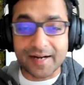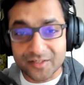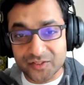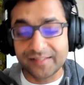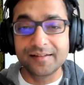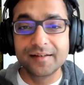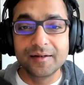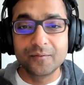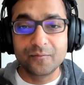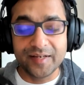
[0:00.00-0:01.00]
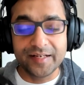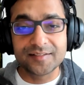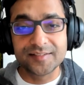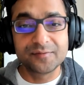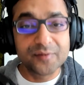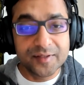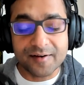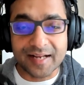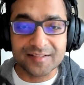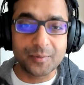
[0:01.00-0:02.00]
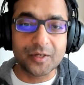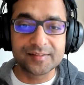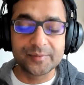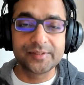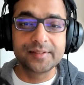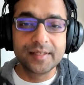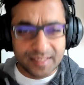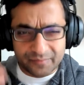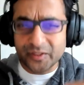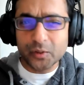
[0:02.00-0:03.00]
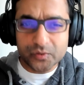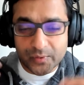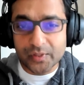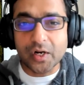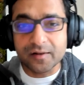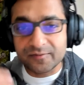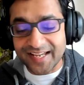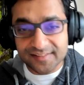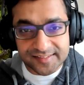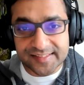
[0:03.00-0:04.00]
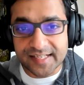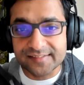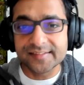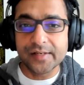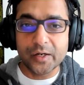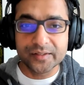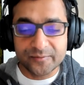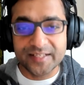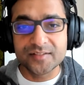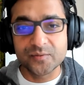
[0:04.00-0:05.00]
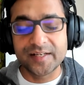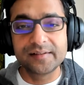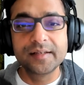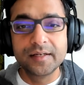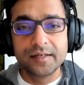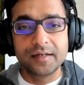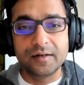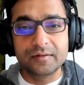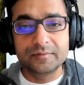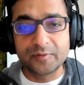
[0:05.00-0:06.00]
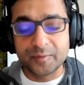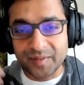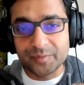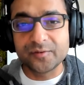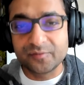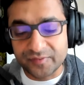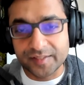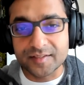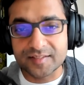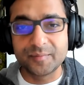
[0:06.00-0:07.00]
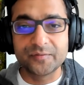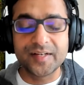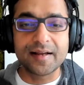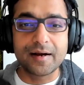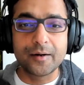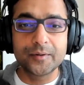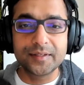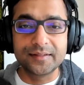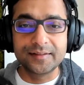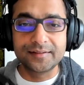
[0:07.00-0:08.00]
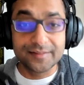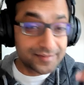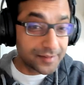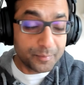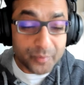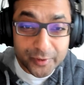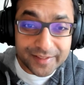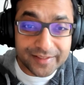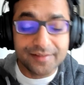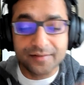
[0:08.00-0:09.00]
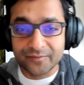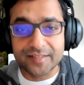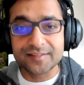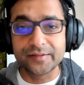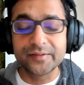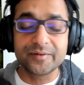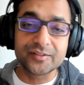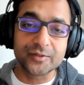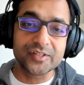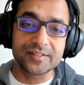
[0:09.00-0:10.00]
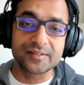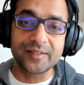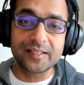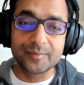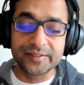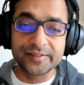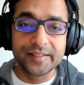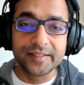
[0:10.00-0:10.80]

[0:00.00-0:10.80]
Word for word: actually various different tracks possible we go through a lot of exercises along the way as well uh, for people to figure some of that out and then there's a community and various other resources available